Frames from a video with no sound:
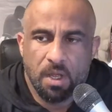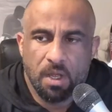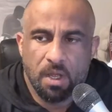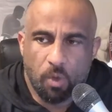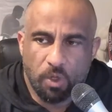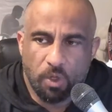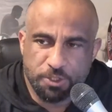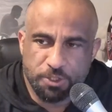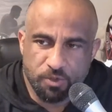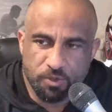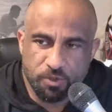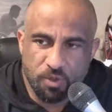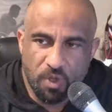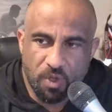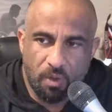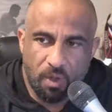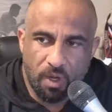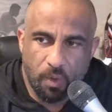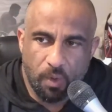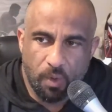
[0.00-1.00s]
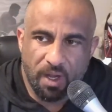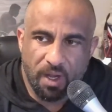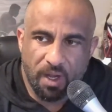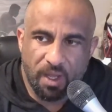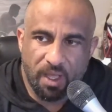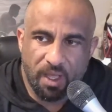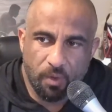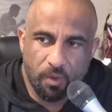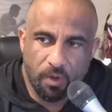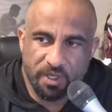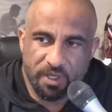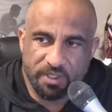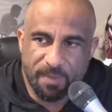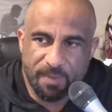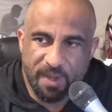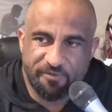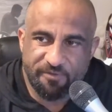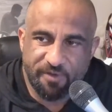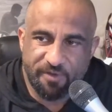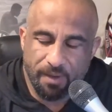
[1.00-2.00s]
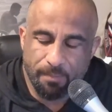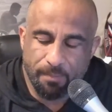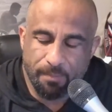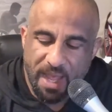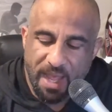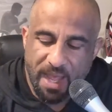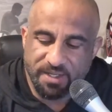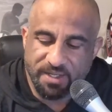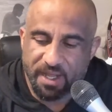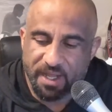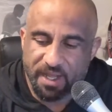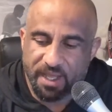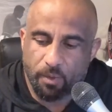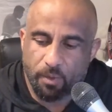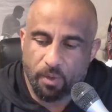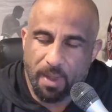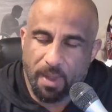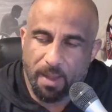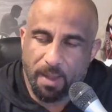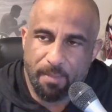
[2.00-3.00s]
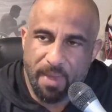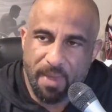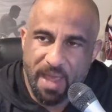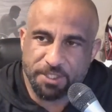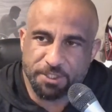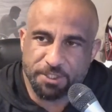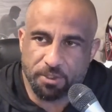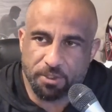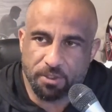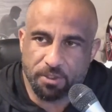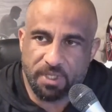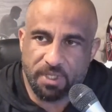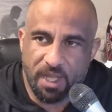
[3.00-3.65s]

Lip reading: What shirt do I want to wear? It's my fucking back day. I got to wear my back shirt.